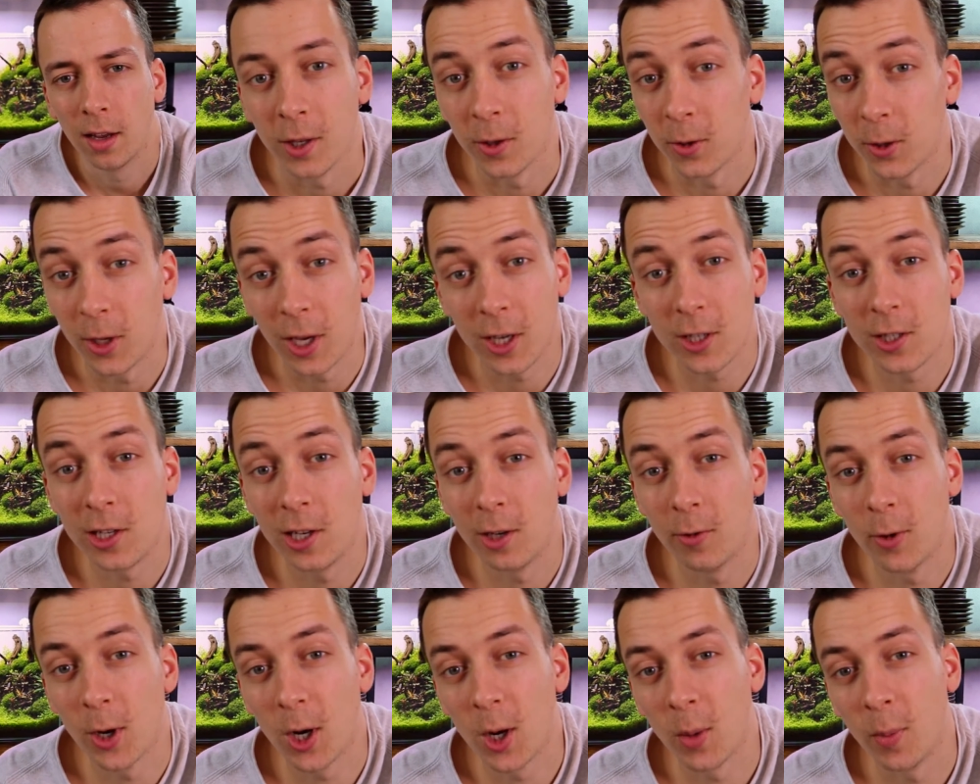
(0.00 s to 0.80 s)
Now they
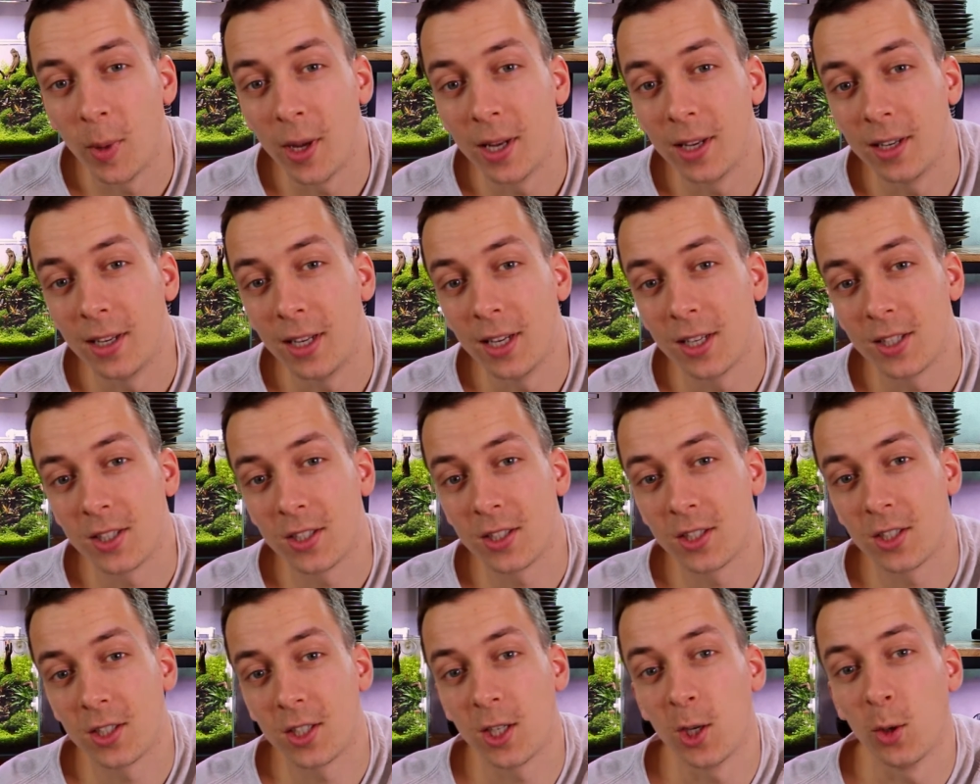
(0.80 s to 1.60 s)
actually recommend this
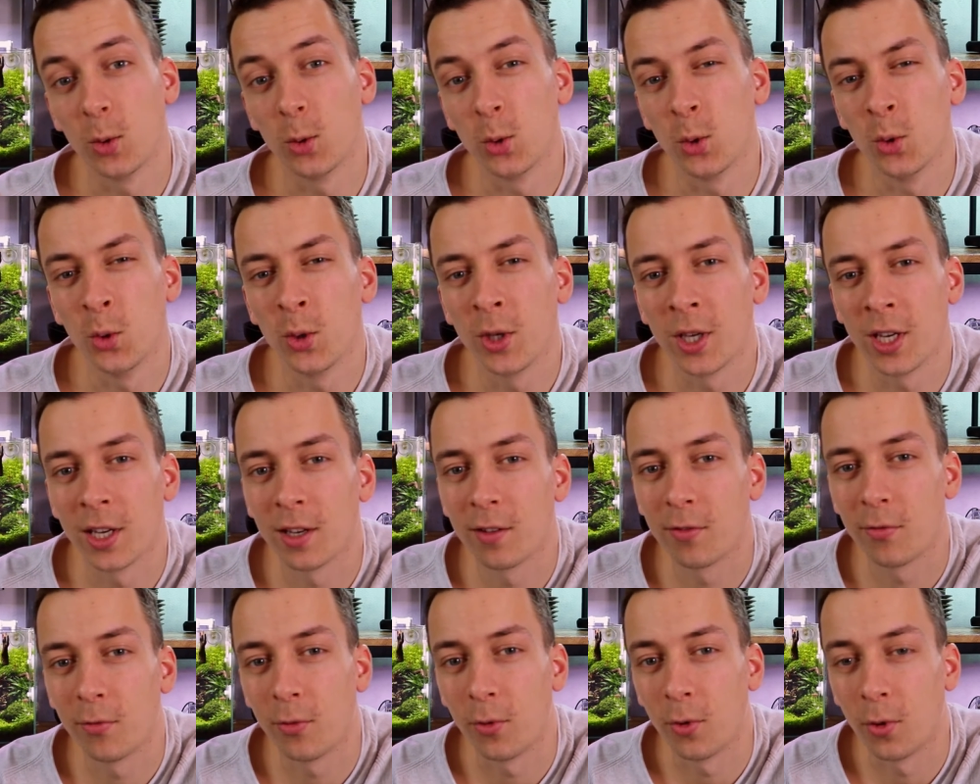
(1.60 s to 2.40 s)
CO2
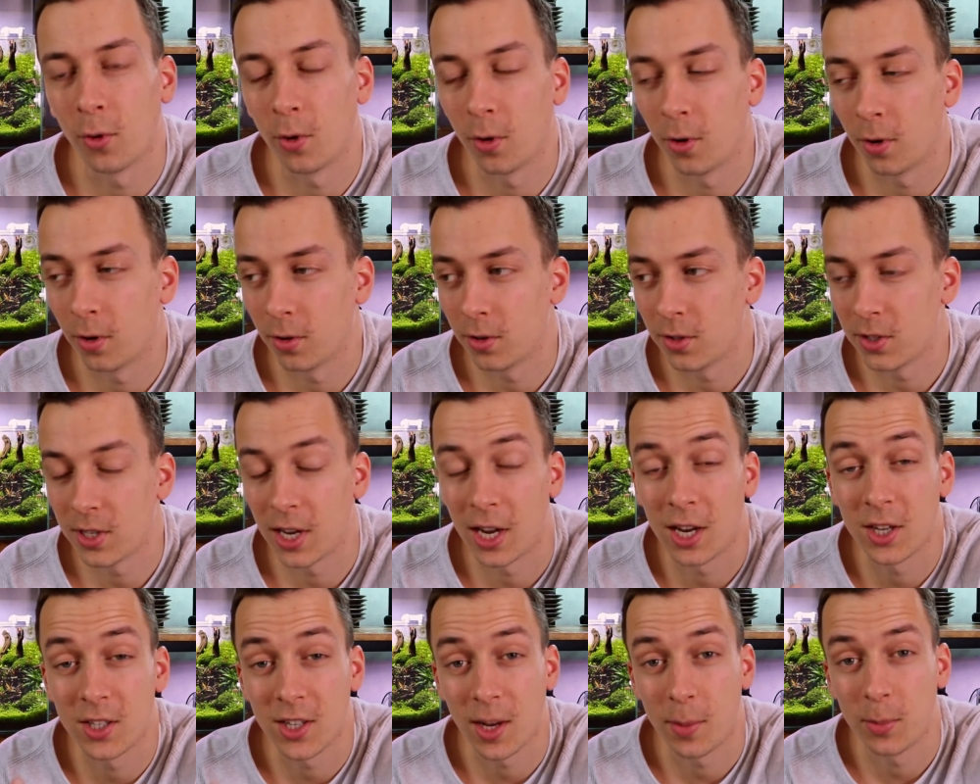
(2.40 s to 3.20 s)
kit for
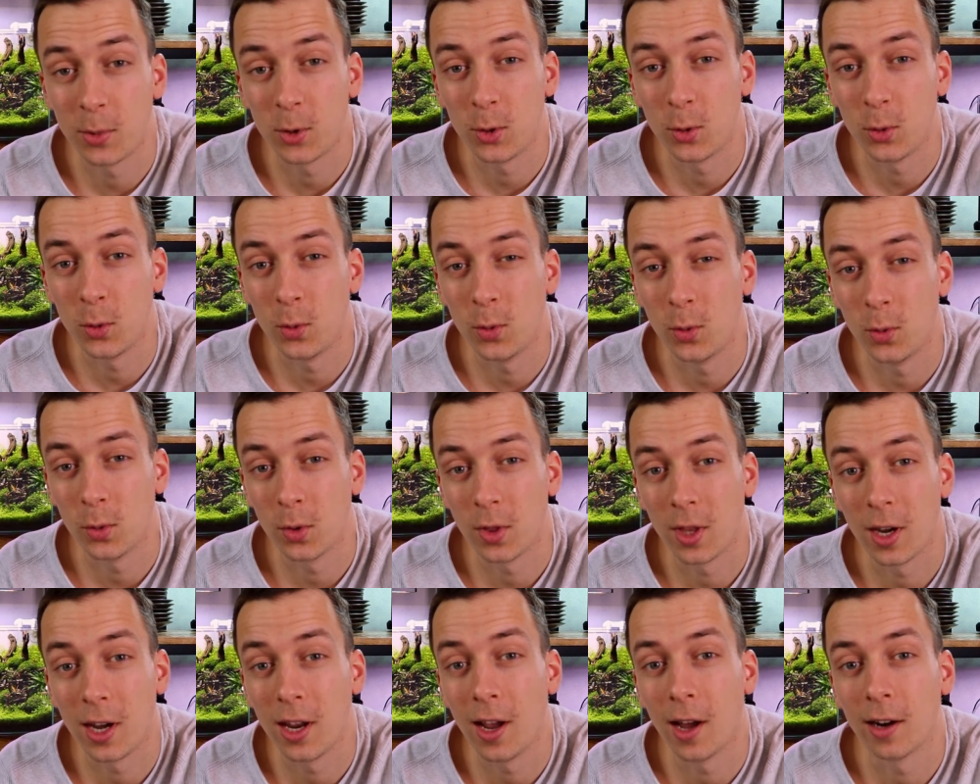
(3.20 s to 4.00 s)
tanks up to
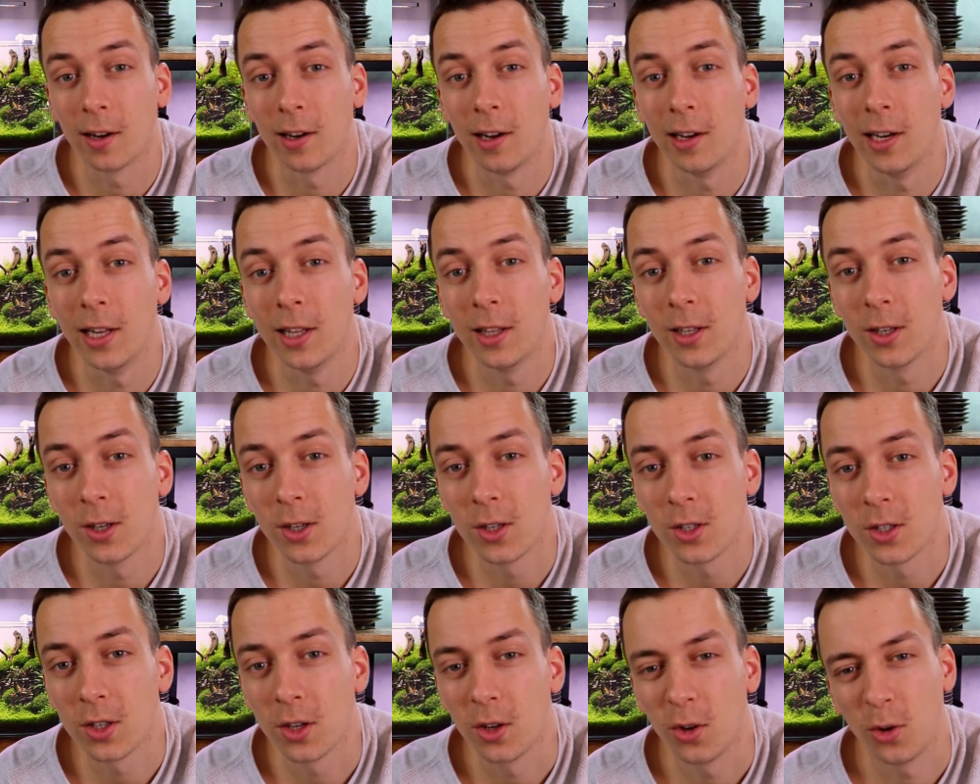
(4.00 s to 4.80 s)
300
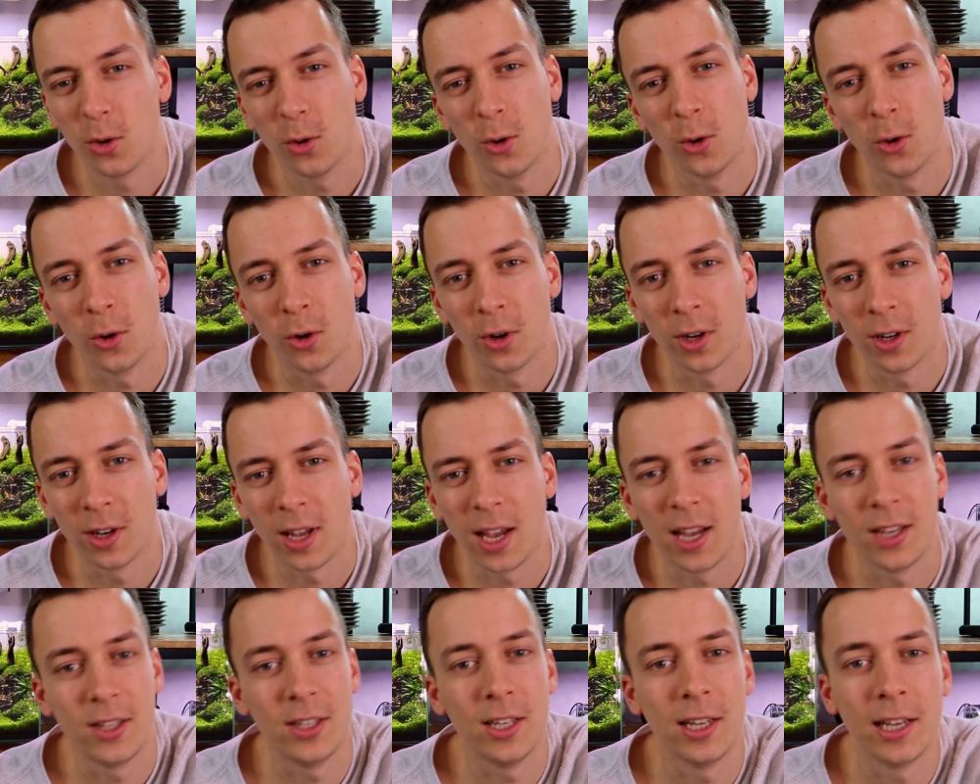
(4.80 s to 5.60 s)
liters or
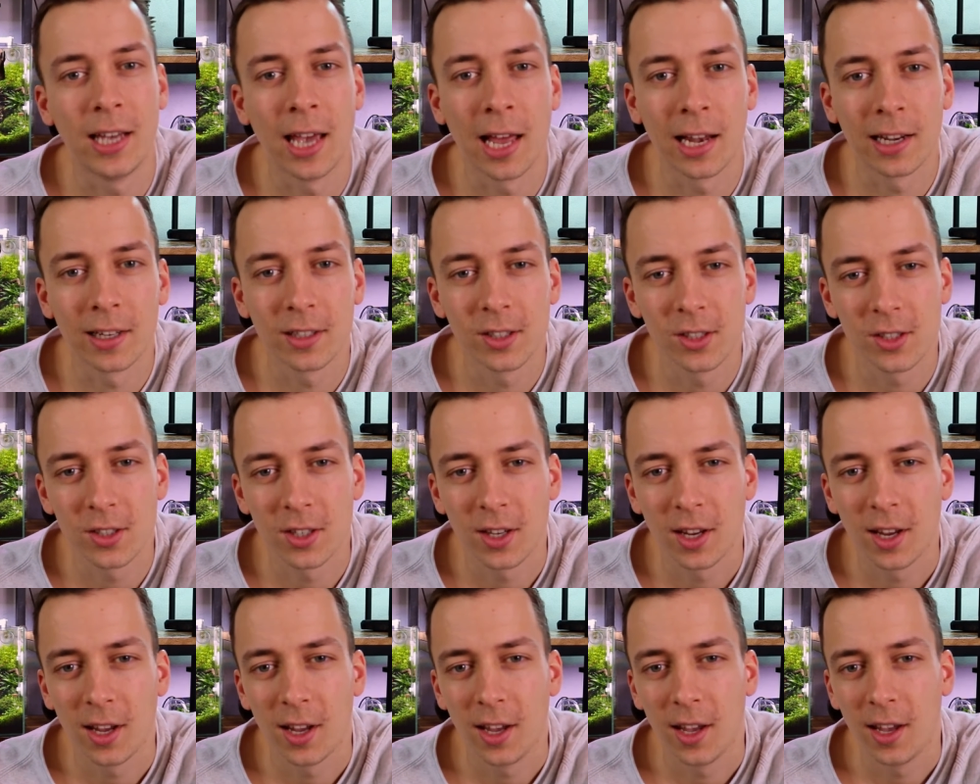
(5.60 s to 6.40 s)
80
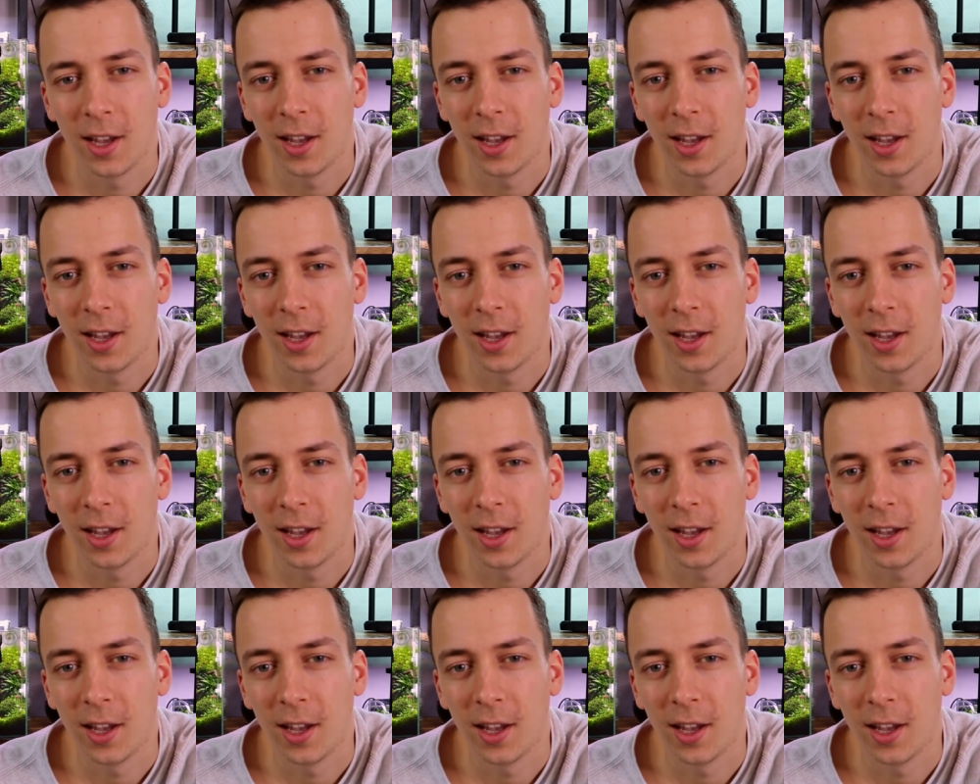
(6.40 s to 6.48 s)
gallons.